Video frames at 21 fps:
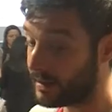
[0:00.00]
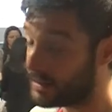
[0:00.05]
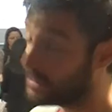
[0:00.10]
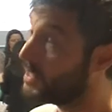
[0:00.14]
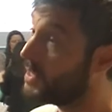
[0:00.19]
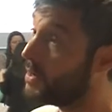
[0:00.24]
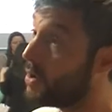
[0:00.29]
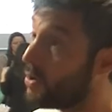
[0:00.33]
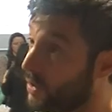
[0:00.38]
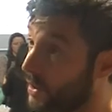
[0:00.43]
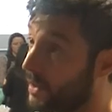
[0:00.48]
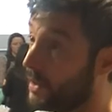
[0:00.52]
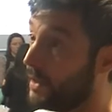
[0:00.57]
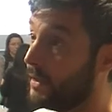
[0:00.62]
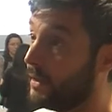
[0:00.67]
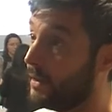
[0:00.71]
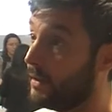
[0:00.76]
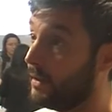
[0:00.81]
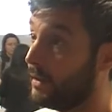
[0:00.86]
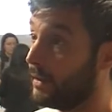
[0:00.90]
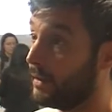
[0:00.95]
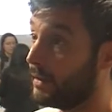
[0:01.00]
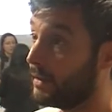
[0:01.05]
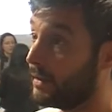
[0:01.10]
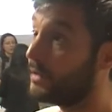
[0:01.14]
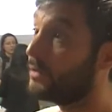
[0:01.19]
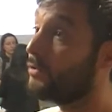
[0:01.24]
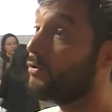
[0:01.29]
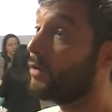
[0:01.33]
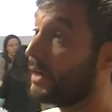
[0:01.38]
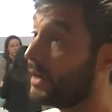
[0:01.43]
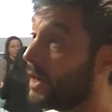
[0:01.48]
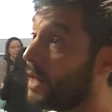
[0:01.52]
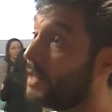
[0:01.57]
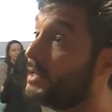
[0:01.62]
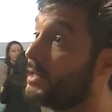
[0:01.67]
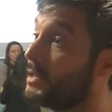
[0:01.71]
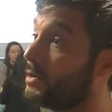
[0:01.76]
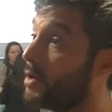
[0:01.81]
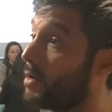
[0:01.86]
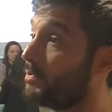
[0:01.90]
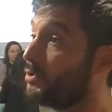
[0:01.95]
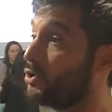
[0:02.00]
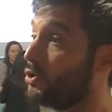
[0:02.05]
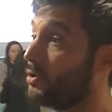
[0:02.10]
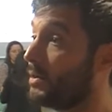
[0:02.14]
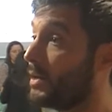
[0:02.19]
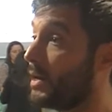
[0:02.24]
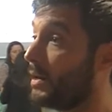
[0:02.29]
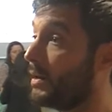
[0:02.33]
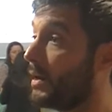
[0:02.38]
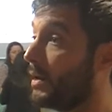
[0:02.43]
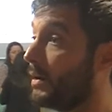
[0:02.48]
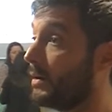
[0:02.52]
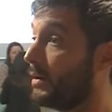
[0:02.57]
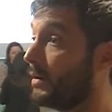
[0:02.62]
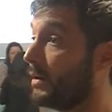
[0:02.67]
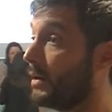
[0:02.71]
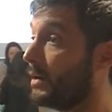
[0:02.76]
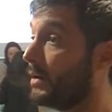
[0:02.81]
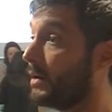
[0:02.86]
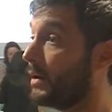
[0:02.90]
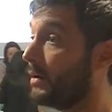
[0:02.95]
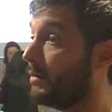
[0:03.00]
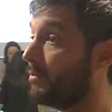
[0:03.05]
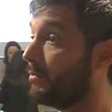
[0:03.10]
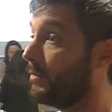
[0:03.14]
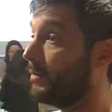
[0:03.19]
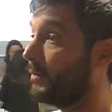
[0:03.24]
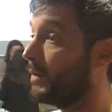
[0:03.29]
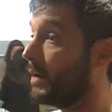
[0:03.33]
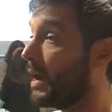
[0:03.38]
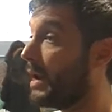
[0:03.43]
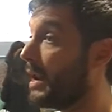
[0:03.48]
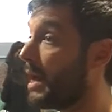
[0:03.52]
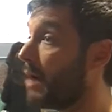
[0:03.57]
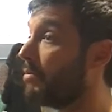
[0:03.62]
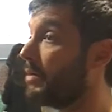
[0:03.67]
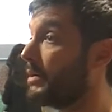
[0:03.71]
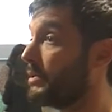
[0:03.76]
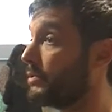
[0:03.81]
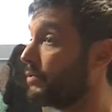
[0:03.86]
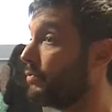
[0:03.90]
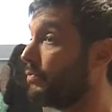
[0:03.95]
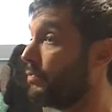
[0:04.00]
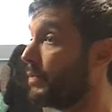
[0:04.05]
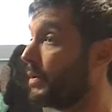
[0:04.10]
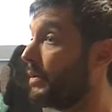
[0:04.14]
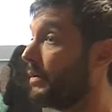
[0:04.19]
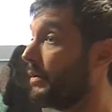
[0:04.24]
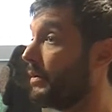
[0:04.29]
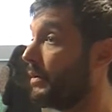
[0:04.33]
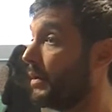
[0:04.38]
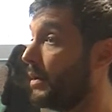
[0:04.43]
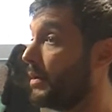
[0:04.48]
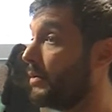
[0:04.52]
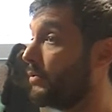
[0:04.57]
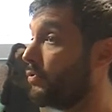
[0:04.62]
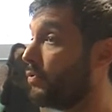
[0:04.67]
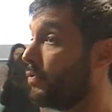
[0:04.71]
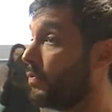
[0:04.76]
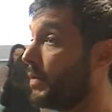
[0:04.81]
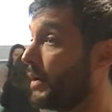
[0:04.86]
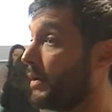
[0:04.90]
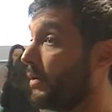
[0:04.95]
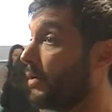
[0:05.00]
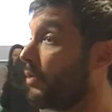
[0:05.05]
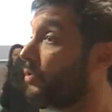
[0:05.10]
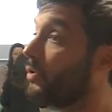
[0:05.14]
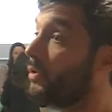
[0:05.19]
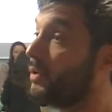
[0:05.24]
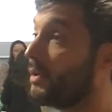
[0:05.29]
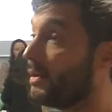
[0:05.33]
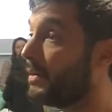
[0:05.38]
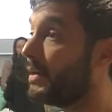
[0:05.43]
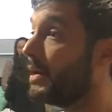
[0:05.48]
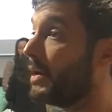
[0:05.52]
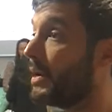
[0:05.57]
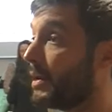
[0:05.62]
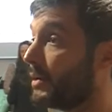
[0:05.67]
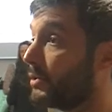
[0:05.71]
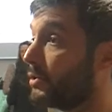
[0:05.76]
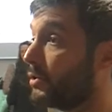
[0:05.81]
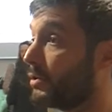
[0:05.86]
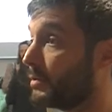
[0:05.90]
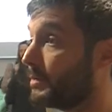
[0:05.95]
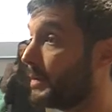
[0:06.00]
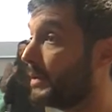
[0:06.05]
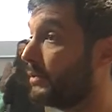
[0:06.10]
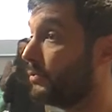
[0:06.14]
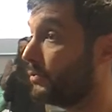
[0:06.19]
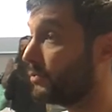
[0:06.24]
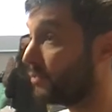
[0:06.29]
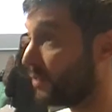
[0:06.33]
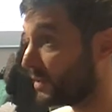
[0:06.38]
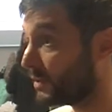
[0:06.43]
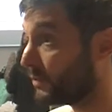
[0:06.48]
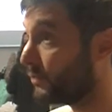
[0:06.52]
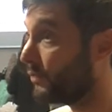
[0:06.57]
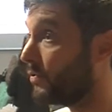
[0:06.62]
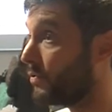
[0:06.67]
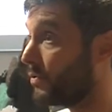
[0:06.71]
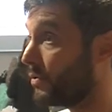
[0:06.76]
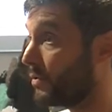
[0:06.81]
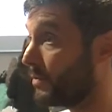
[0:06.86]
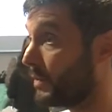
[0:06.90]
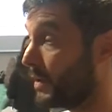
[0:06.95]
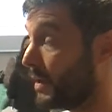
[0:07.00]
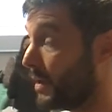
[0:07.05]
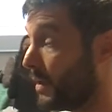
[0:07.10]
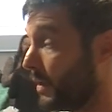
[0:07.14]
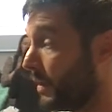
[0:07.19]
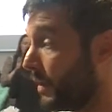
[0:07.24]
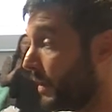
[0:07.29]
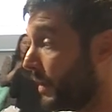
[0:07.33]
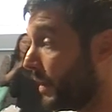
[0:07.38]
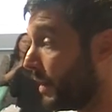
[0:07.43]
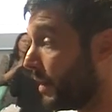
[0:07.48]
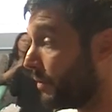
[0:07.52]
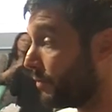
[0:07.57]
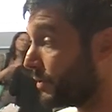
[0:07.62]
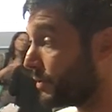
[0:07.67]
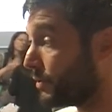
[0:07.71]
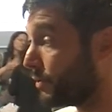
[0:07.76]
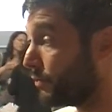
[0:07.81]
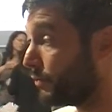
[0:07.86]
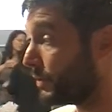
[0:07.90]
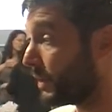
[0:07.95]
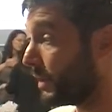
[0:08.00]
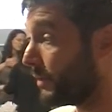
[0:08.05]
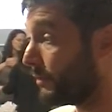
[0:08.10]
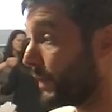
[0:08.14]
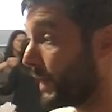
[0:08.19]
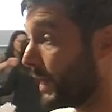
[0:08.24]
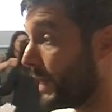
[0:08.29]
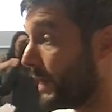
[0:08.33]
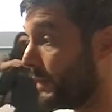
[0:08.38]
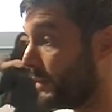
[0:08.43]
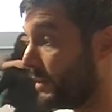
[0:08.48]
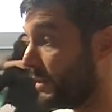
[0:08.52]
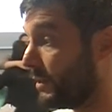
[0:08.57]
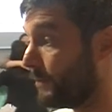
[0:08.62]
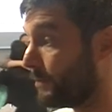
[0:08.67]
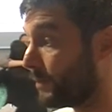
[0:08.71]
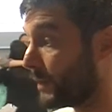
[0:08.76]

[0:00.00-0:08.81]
is the only strategic option that can allow us to win not only the elections but to transform our social reality.